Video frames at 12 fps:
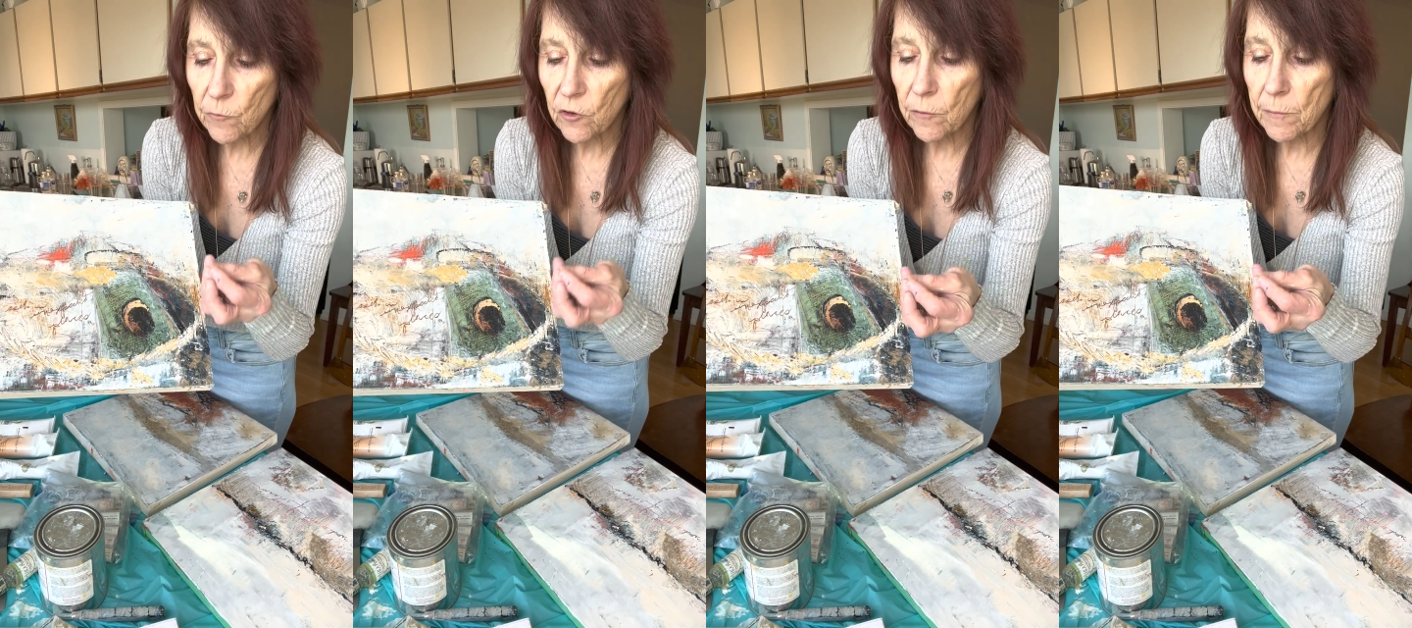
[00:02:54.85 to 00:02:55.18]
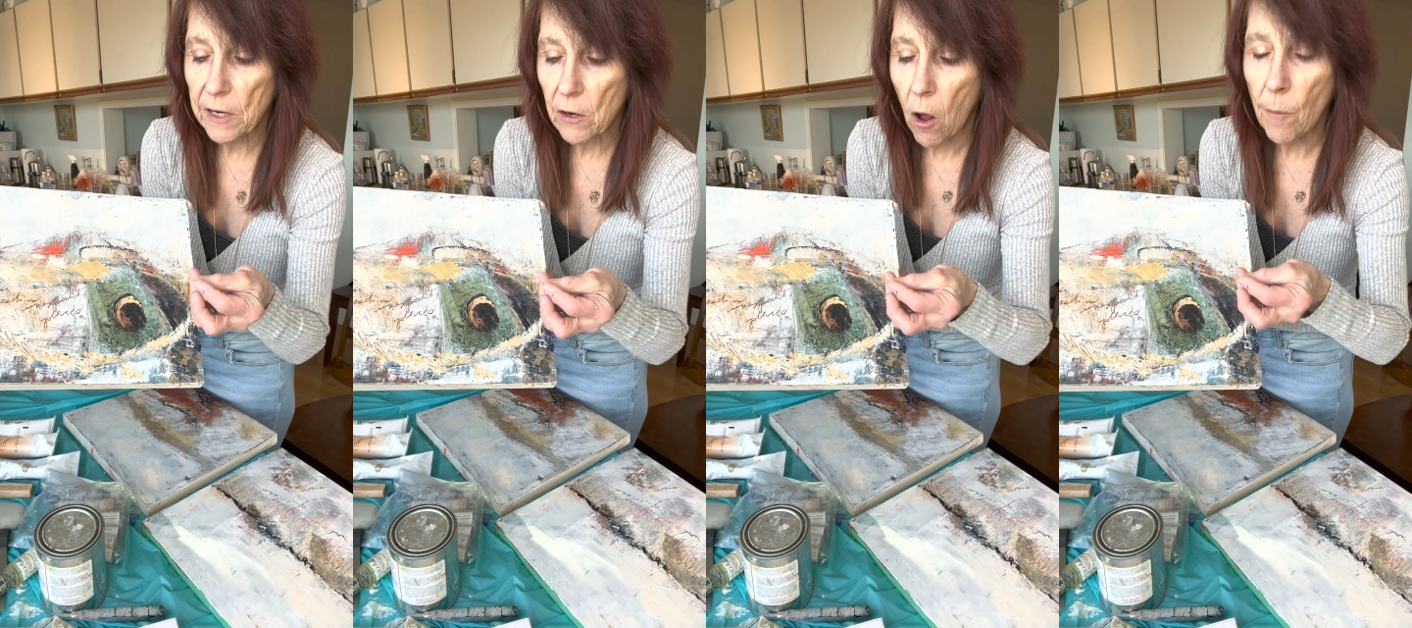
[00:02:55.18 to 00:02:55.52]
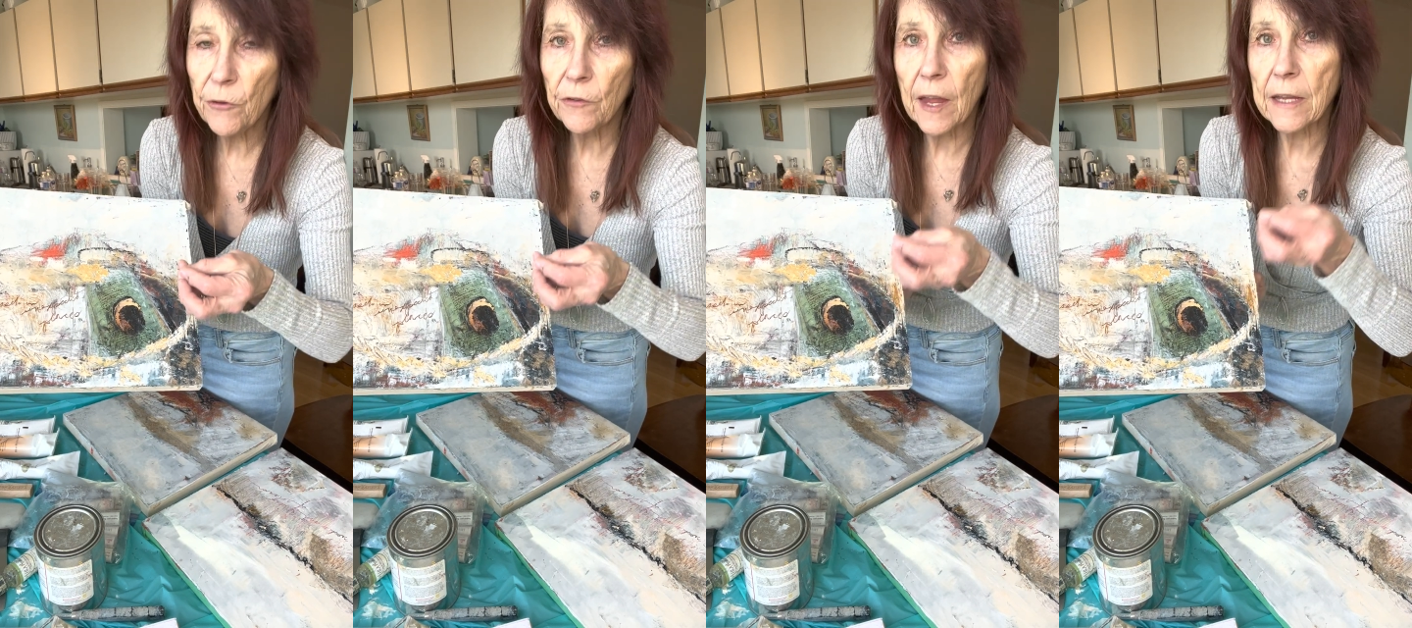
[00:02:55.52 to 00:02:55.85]
to me
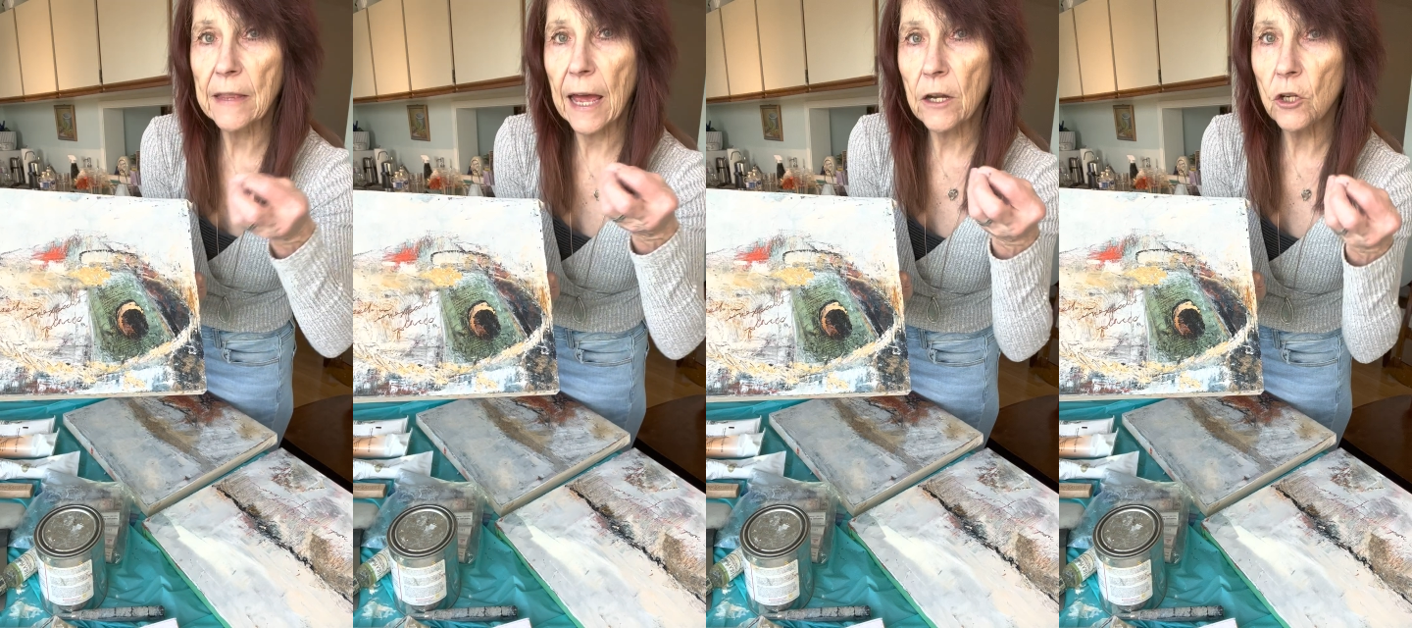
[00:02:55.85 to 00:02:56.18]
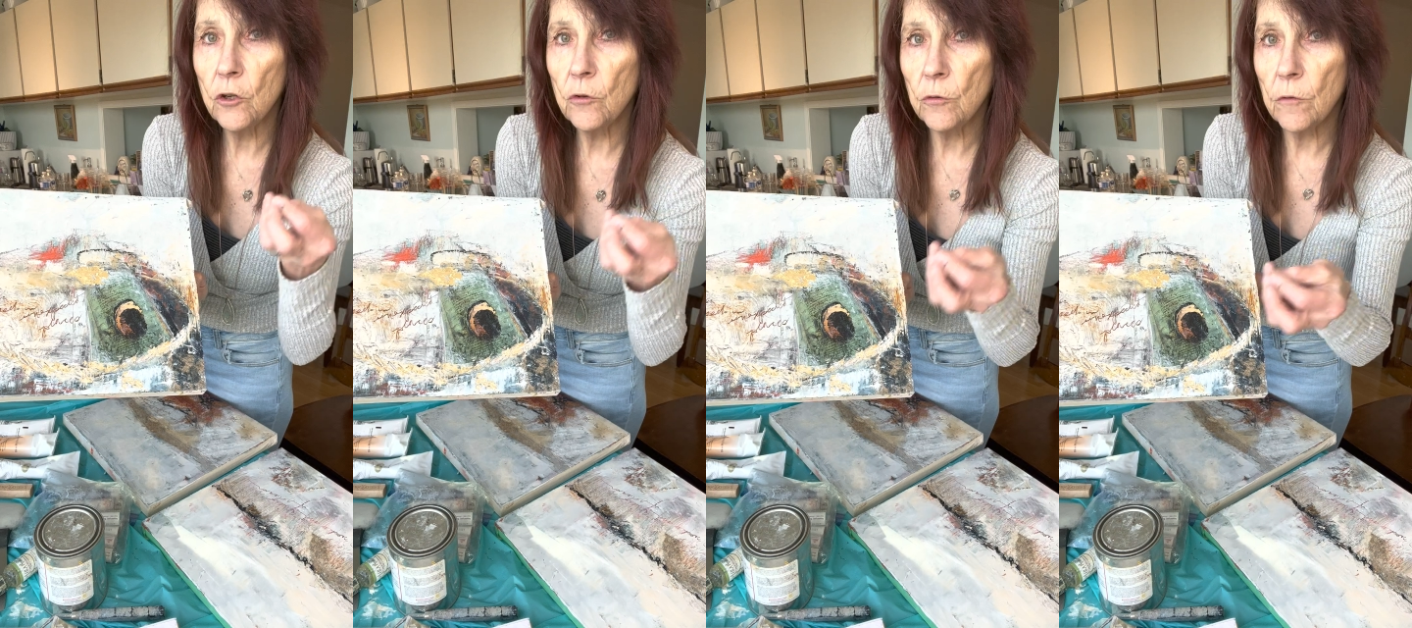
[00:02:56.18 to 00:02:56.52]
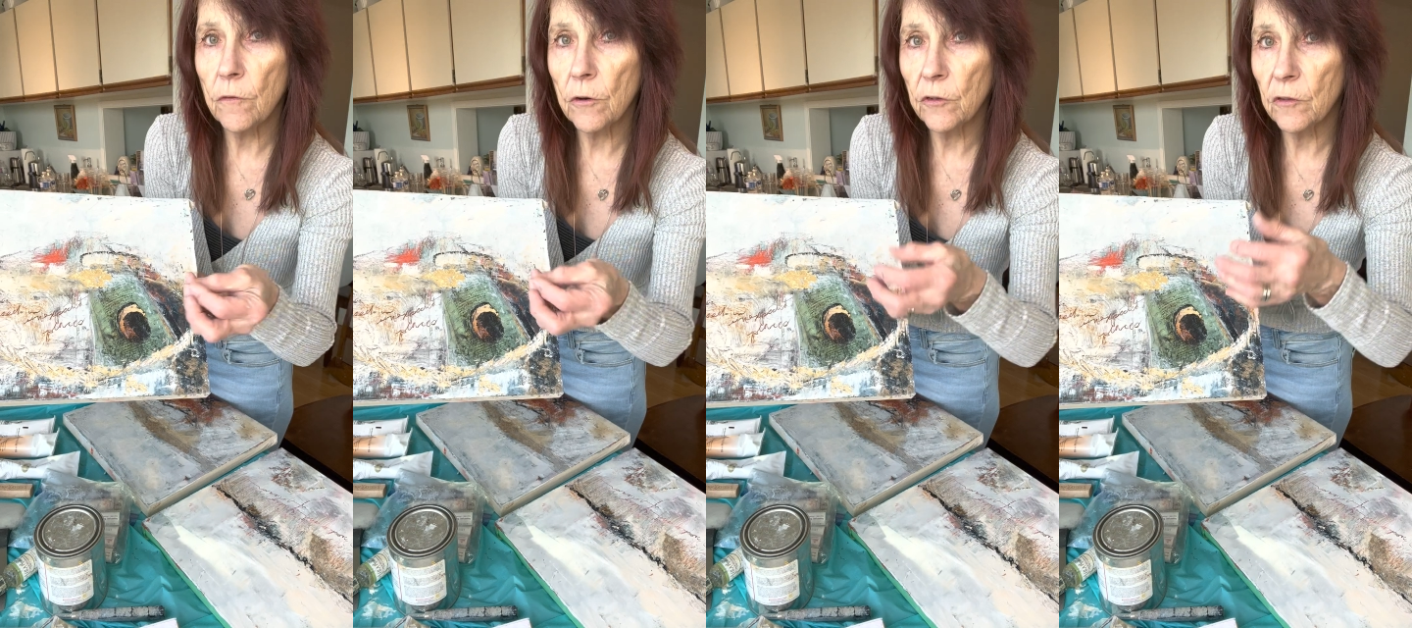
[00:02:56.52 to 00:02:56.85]
almost like that
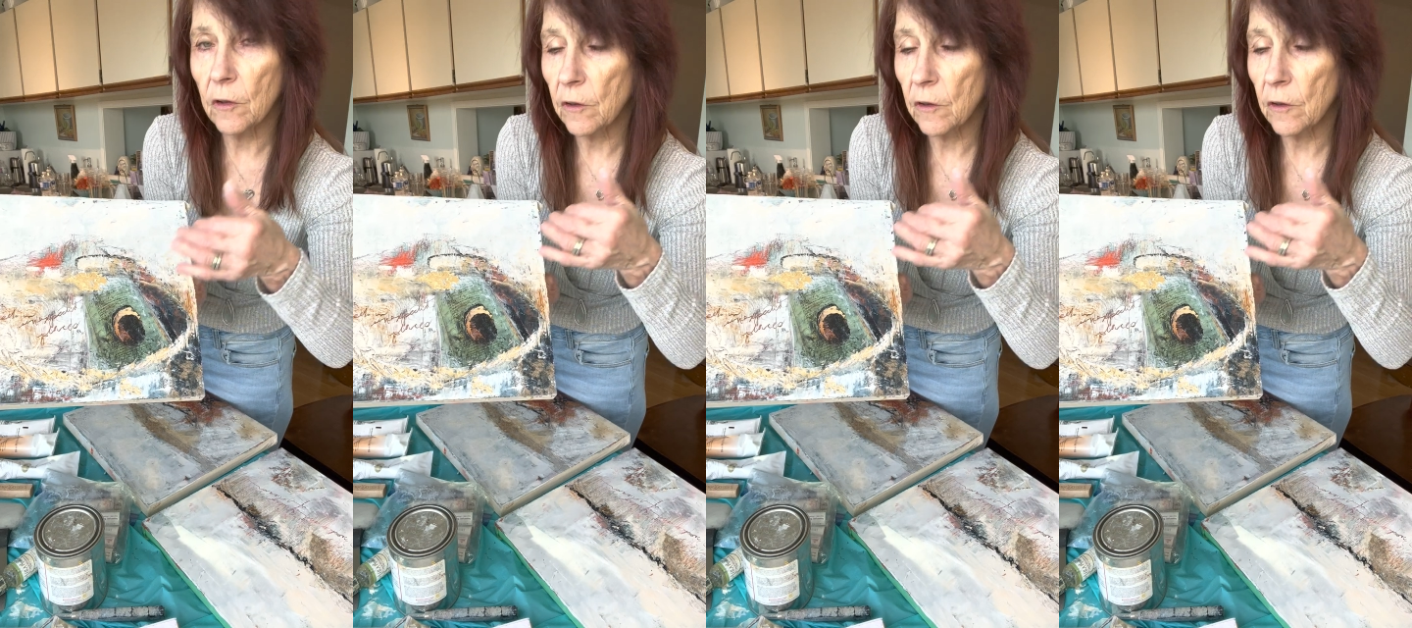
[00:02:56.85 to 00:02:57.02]
universal,